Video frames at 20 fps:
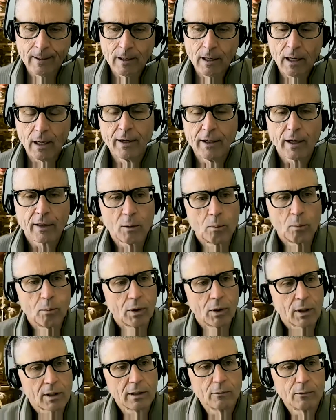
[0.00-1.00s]
Another
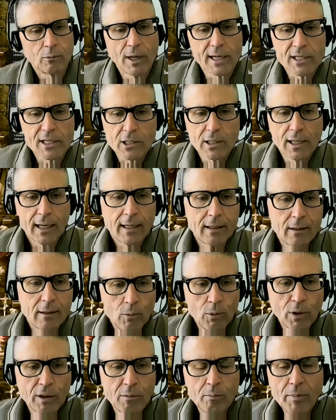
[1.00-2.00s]
book that resonated
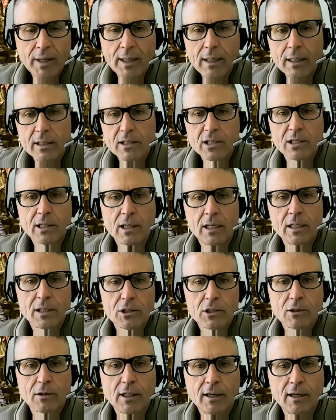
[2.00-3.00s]
with me is a
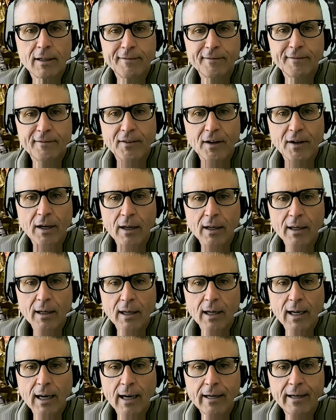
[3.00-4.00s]
history of a
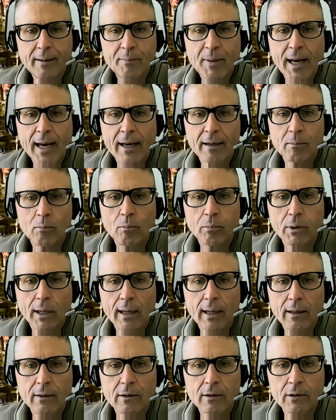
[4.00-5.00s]
guy named Adam
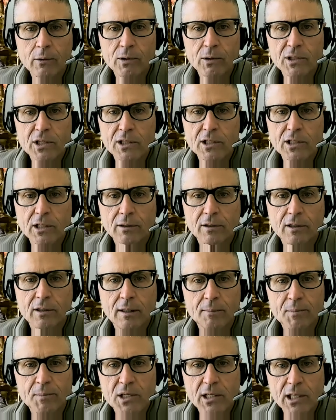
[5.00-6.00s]
Brown, who was a SEAL
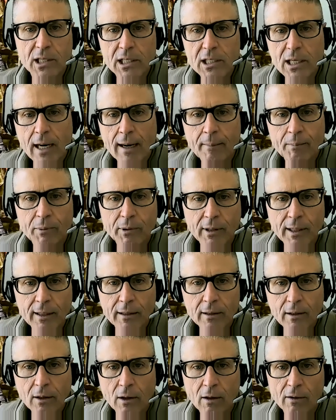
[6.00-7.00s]
Team 6
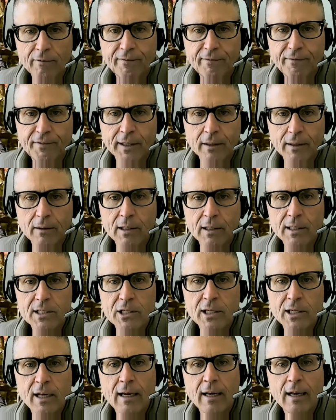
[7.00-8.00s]
operator called Fearless.
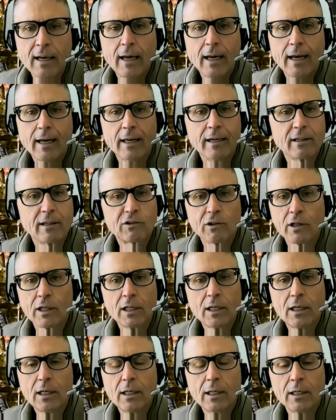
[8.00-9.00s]
And it's a,
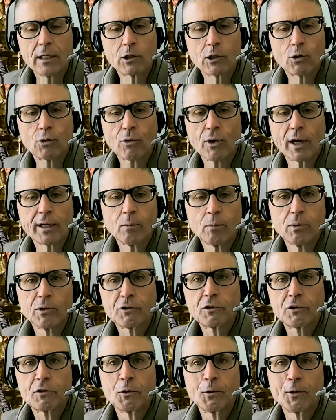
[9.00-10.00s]
an incredible
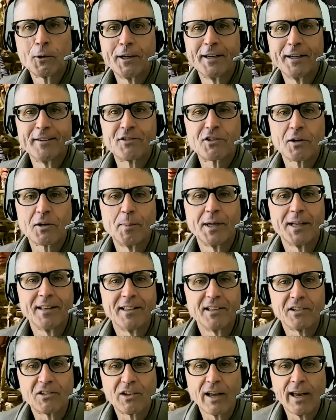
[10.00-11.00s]
story of somebody
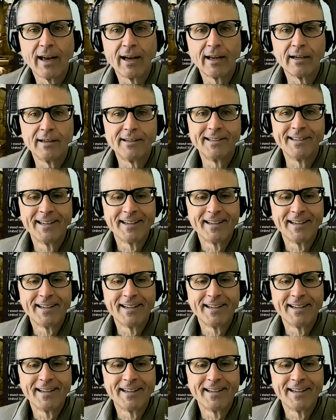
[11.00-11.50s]
that's had